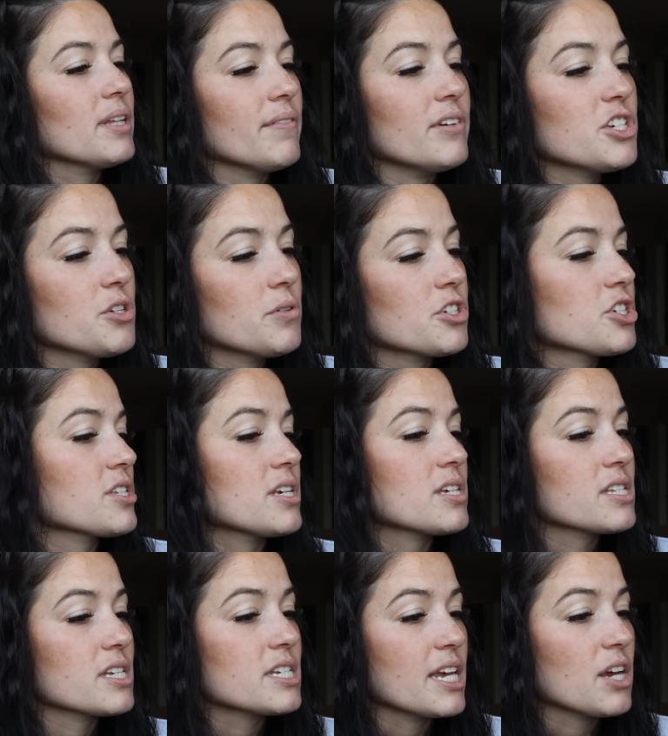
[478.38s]
11-2, it just
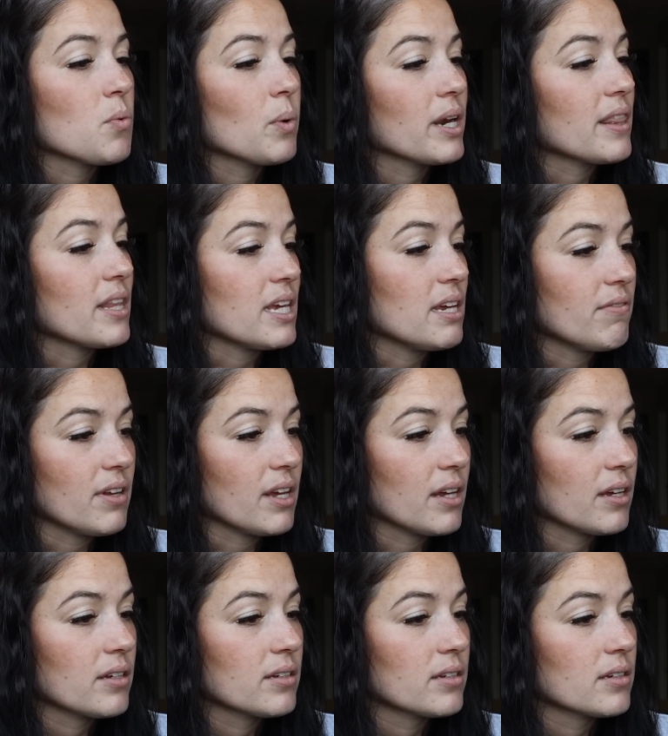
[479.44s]
says to take 1 in the
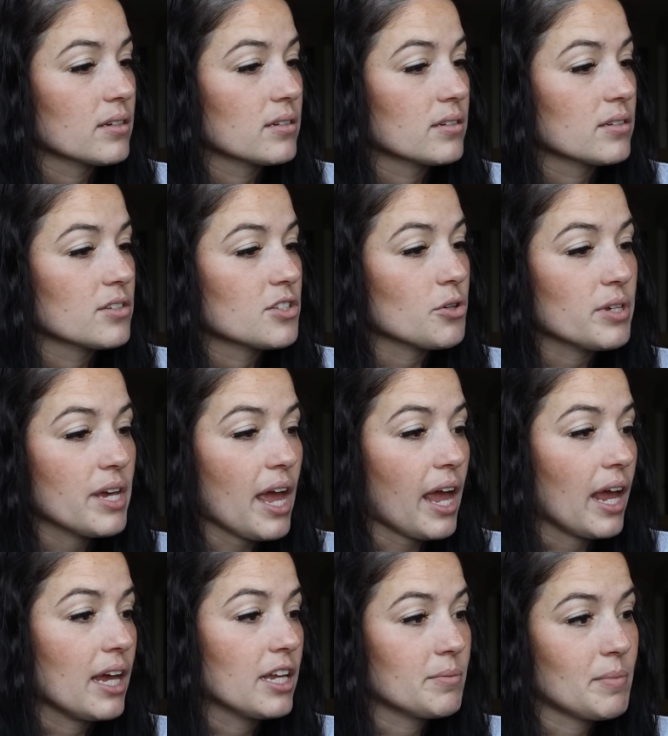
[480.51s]
evening. So
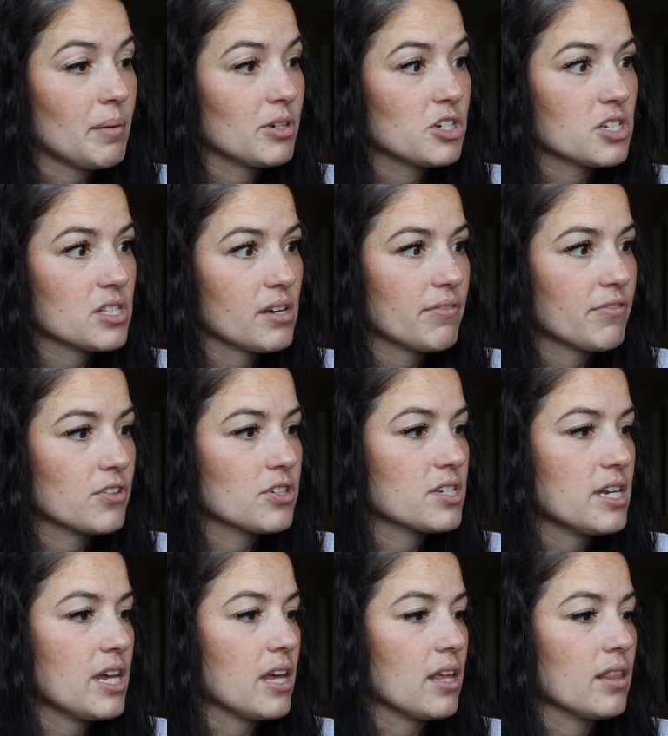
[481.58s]
yay, it maybe just that
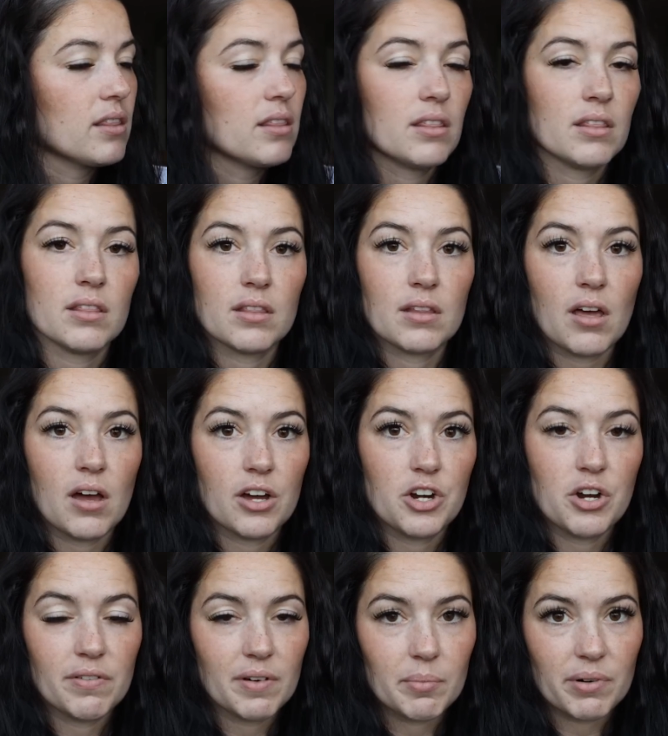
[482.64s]
first day on
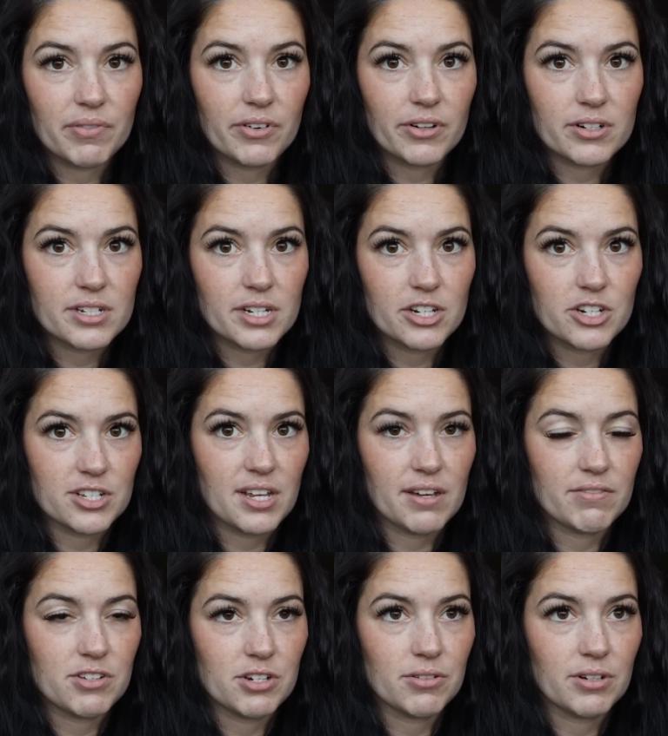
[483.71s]
November 1st, I just
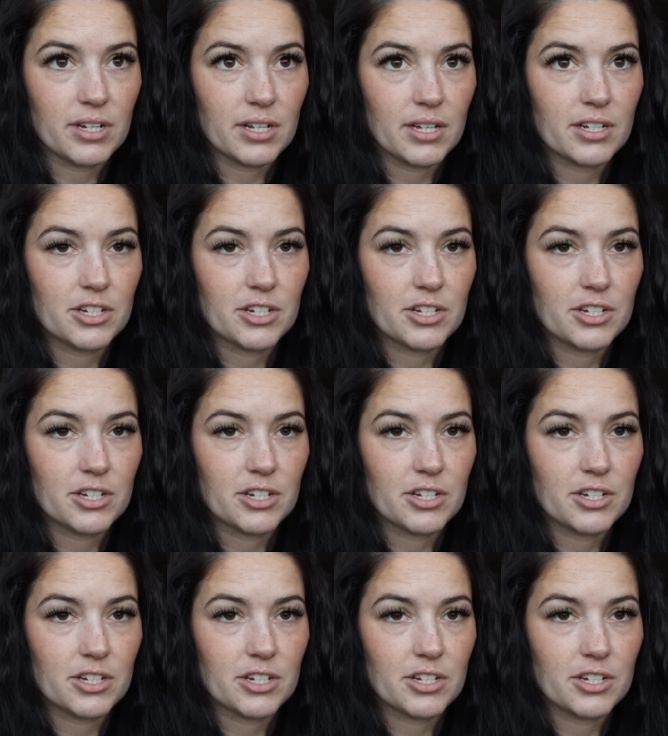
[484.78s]
have 2 to